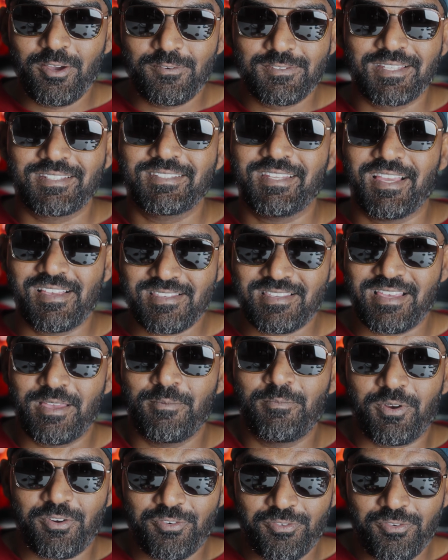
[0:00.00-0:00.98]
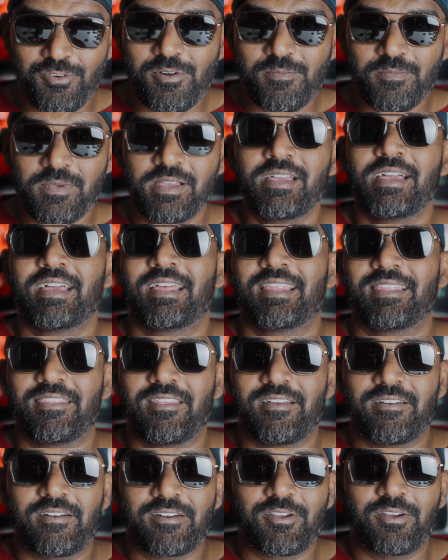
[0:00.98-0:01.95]
of the tests I perform.
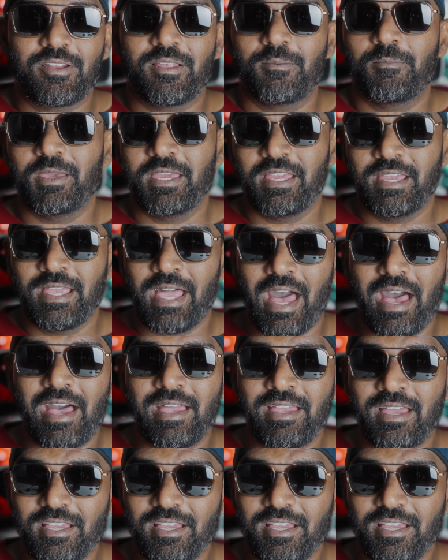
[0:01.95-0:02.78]
There are gonna be high